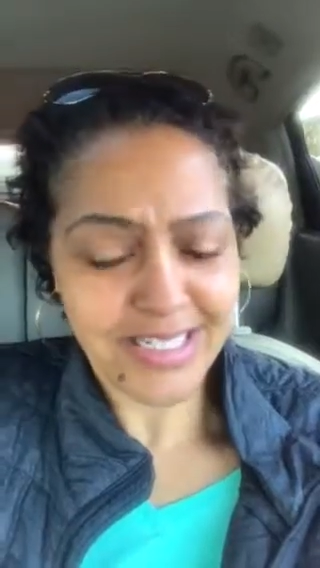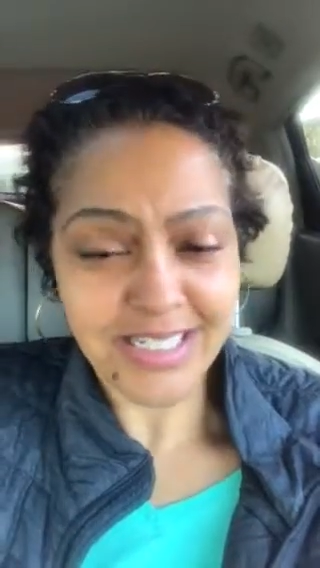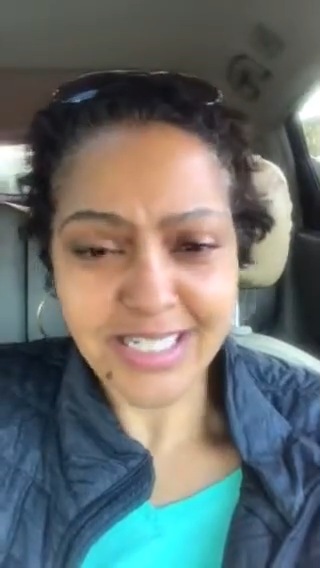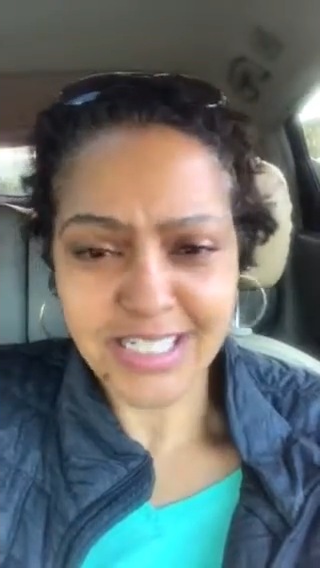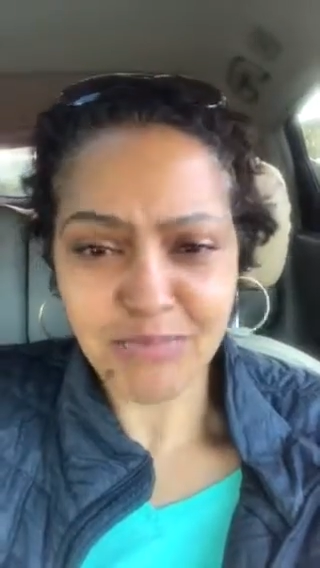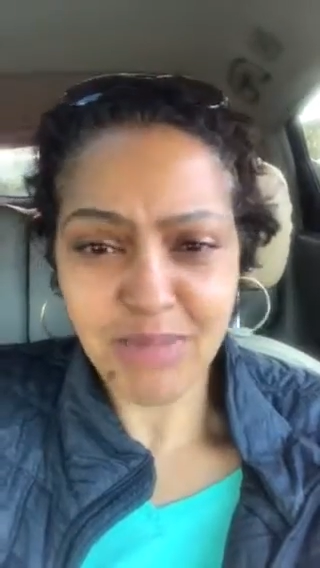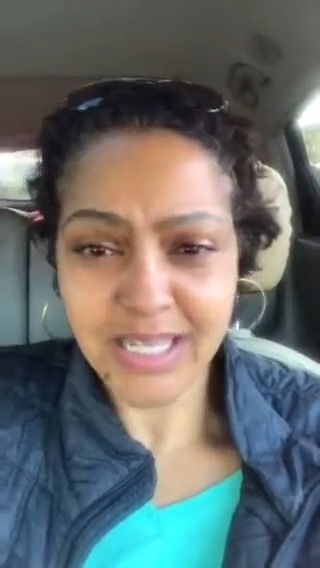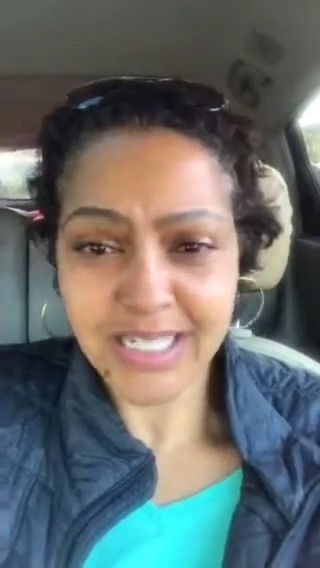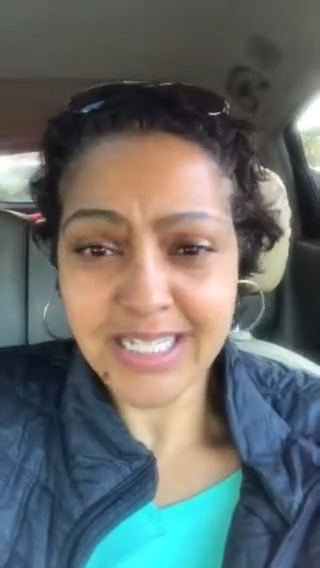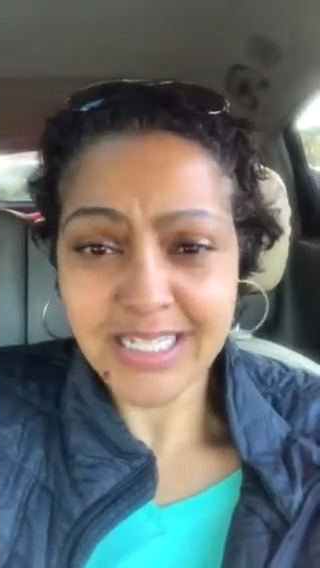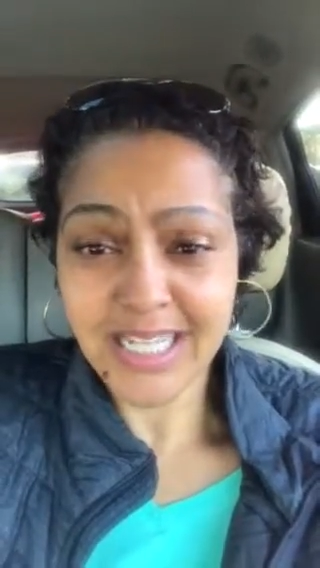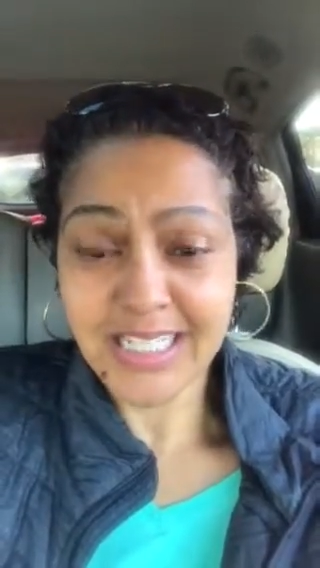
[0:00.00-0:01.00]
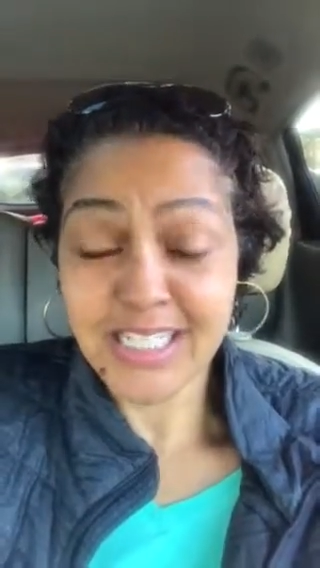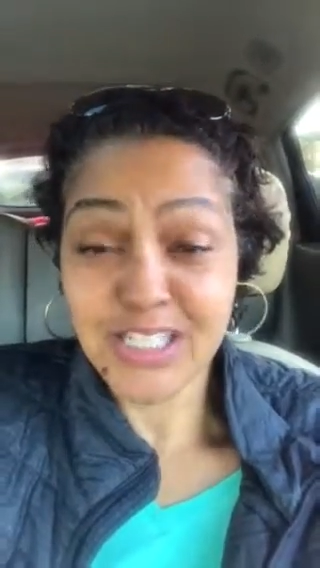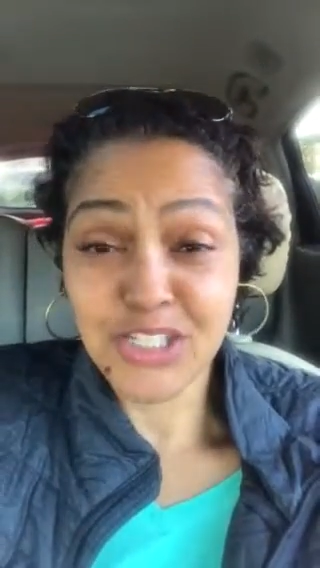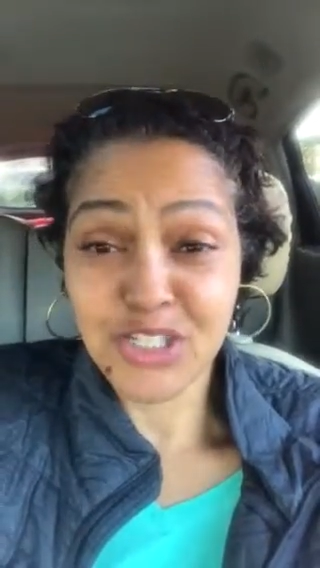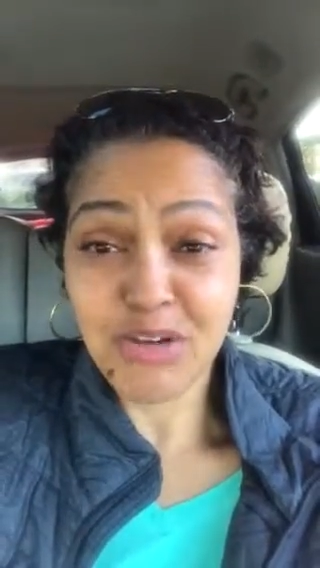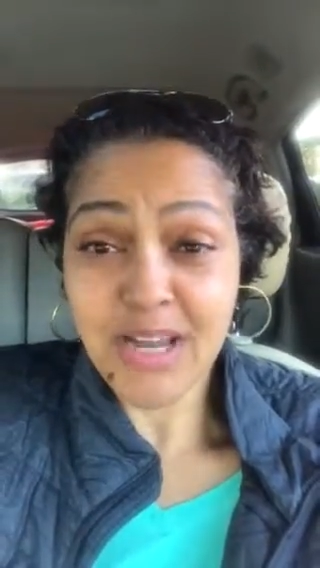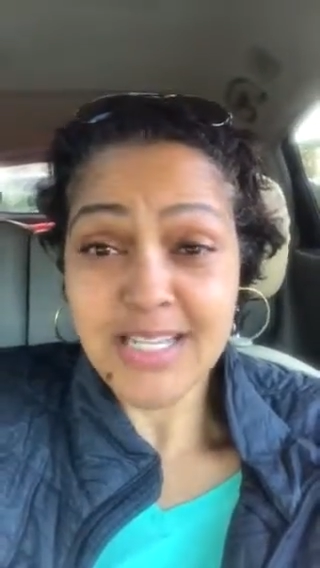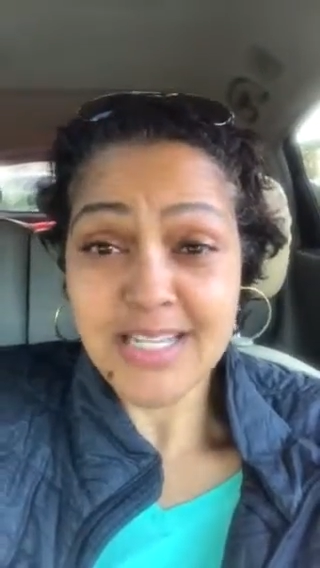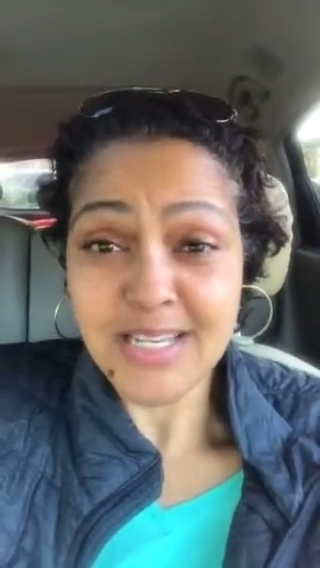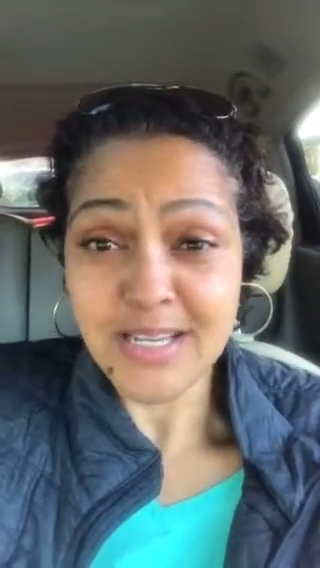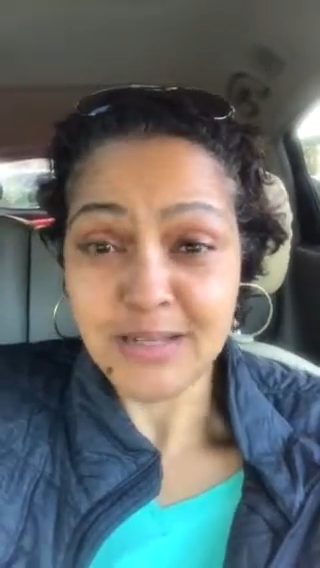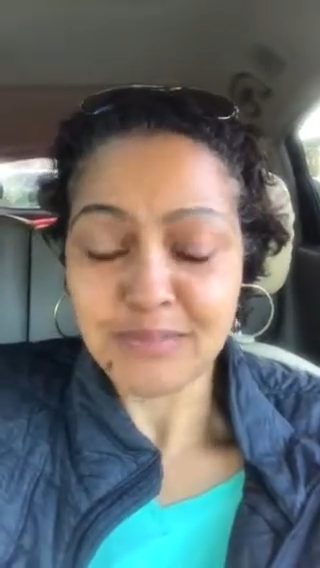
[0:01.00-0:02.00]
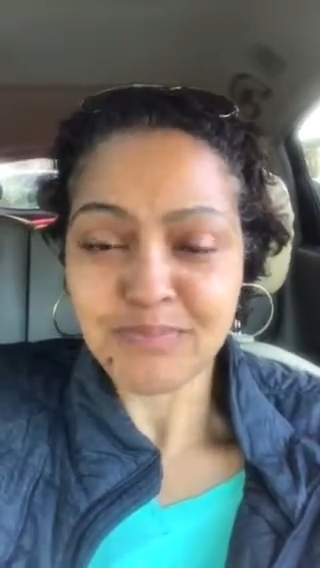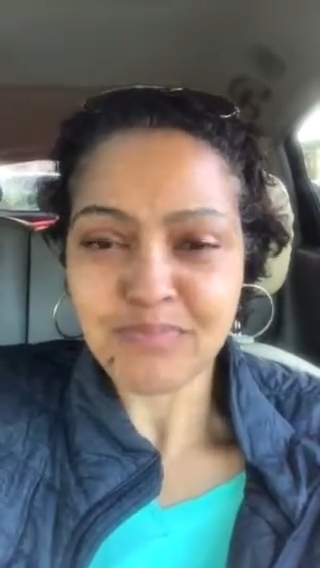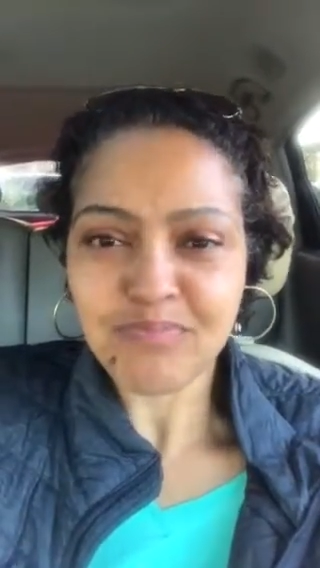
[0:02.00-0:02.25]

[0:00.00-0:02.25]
This doesn't make any sense. This is crazy.